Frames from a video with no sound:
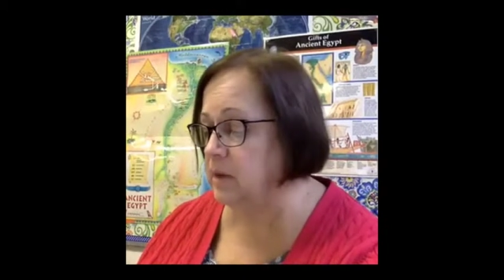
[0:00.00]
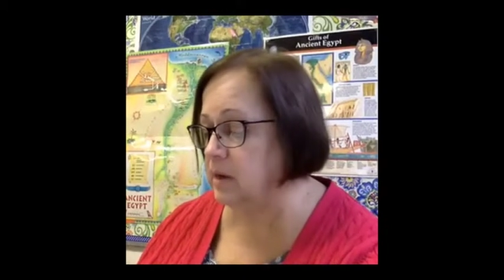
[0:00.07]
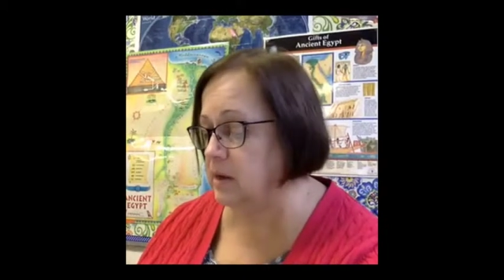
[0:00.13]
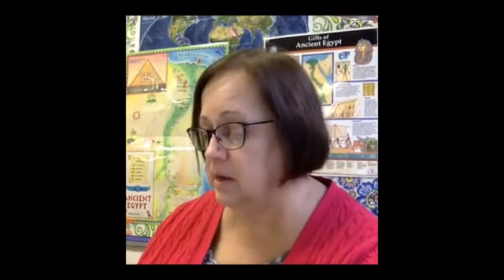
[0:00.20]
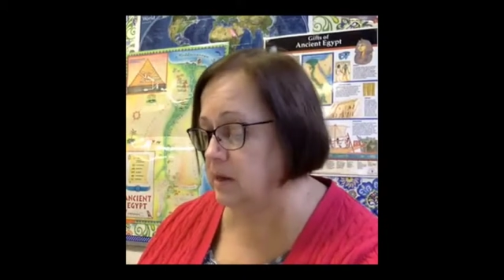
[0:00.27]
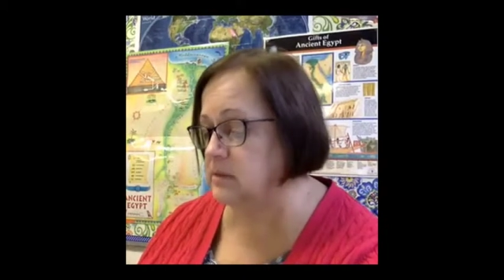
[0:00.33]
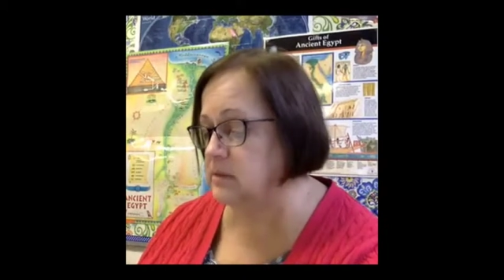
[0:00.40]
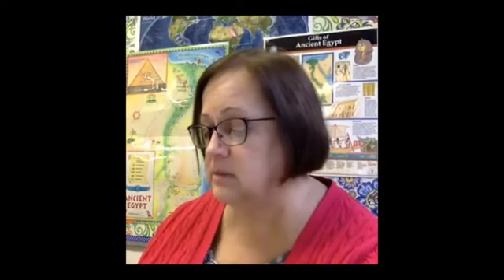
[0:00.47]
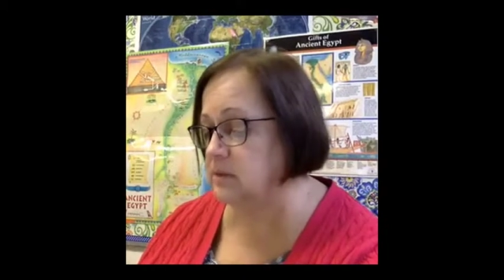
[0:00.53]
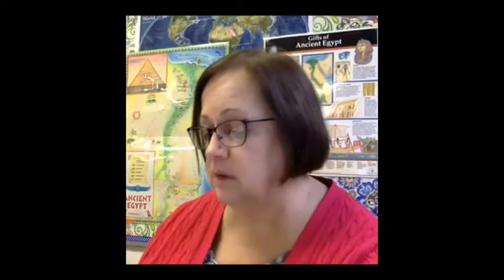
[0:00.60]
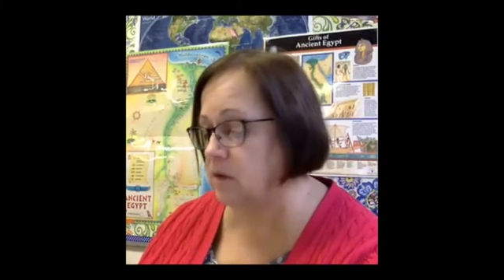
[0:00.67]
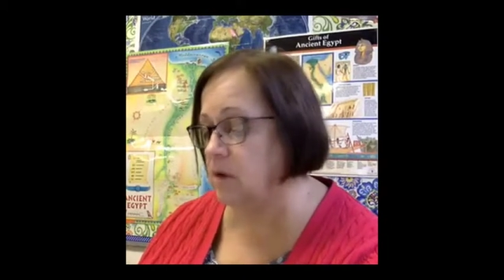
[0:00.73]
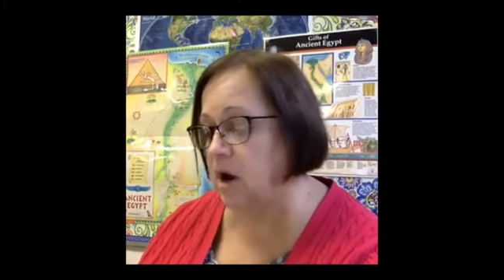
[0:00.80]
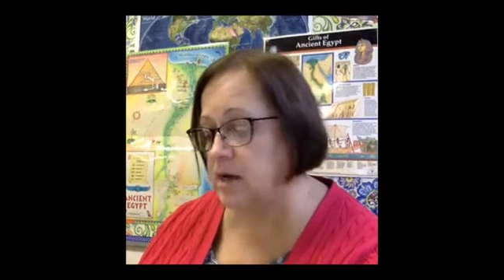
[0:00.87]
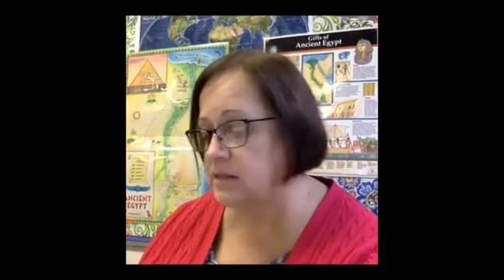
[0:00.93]
is
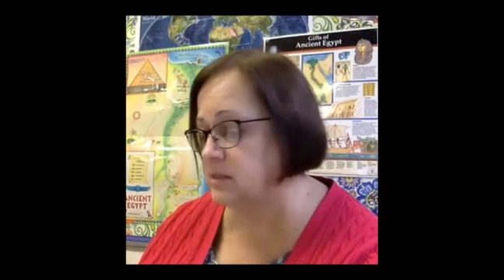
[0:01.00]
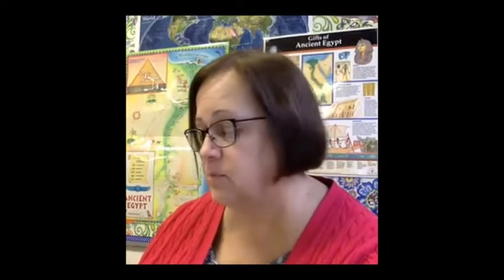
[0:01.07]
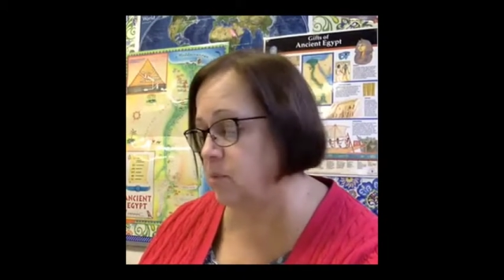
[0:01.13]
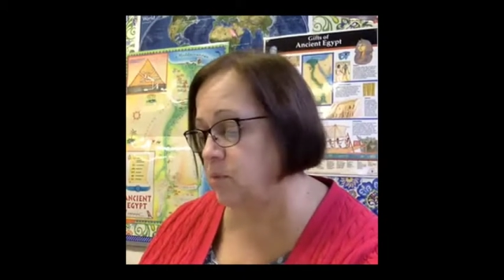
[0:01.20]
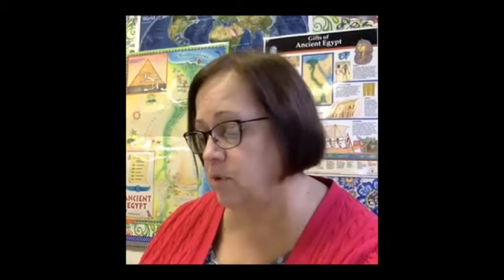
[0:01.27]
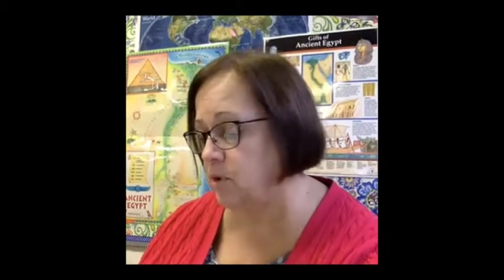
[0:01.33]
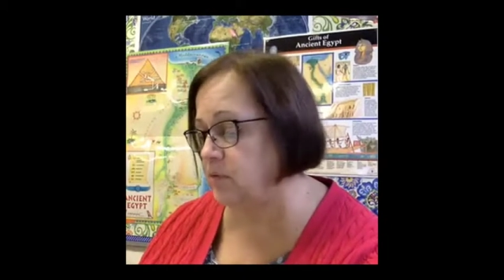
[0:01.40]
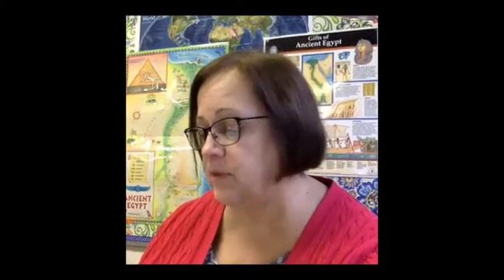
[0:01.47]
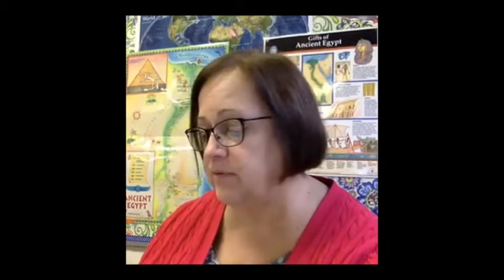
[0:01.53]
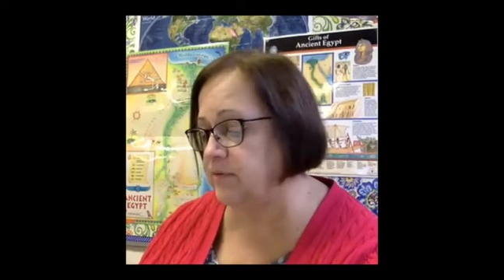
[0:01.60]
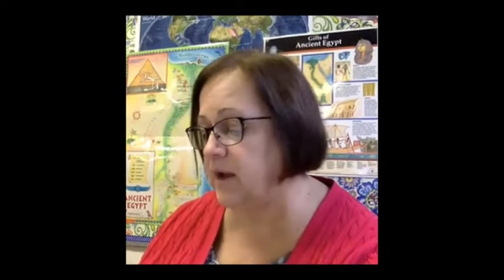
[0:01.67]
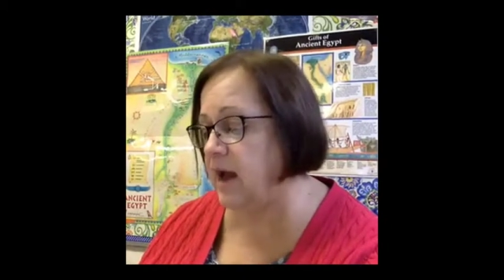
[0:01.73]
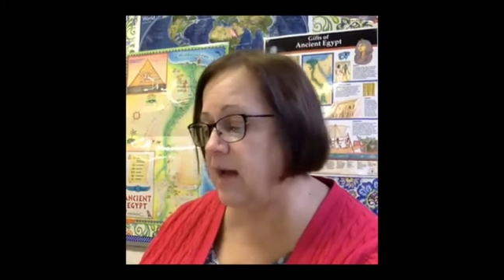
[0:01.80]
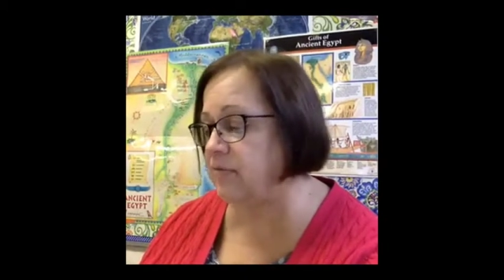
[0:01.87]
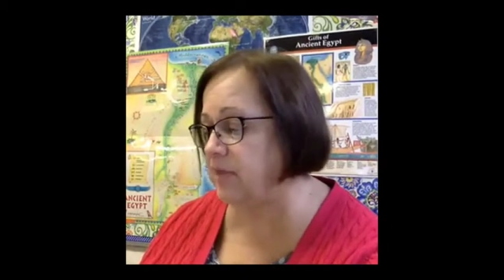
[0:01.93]
across the board. They've
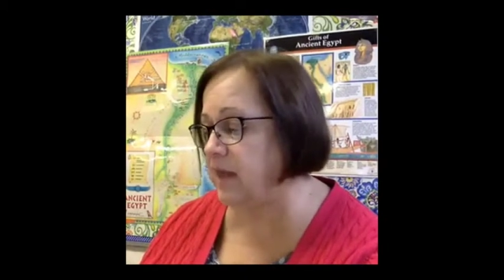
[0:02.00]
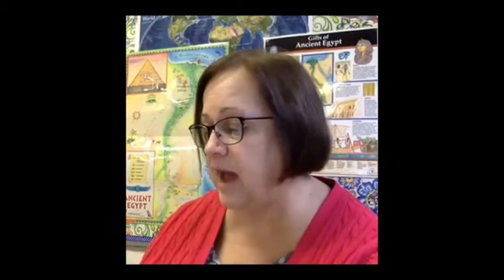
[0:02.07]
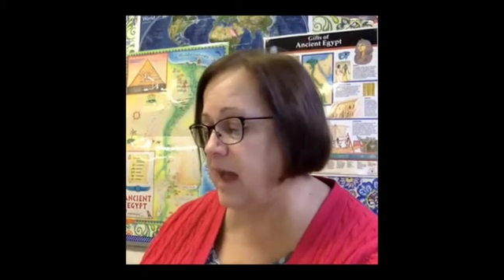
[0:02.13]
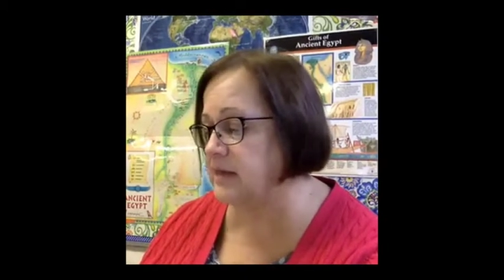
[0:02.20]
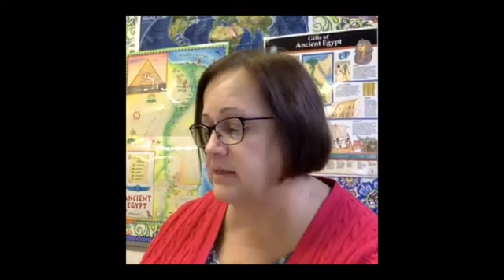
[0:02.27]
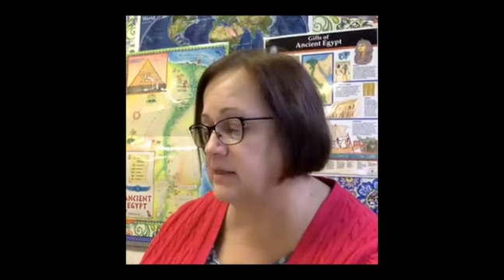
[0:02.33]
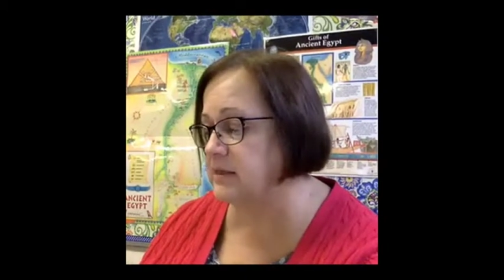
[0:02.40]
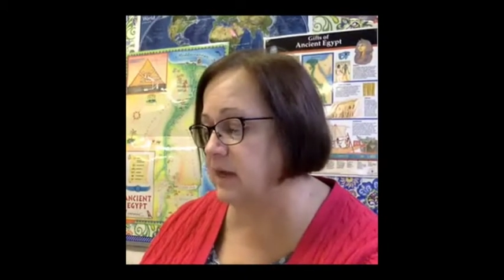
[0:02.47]
got that.